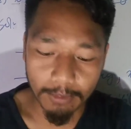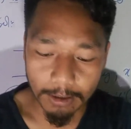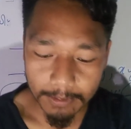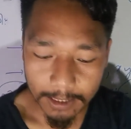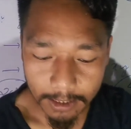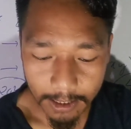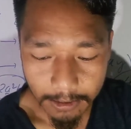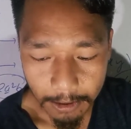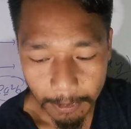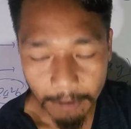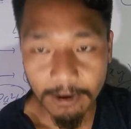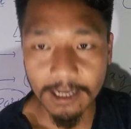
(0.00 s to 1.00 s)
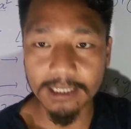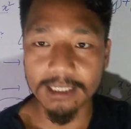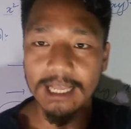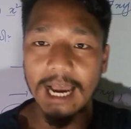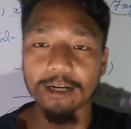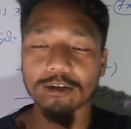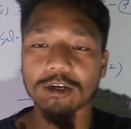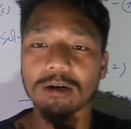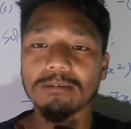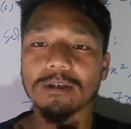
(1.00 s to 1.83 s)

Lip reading: clear about what is like terms,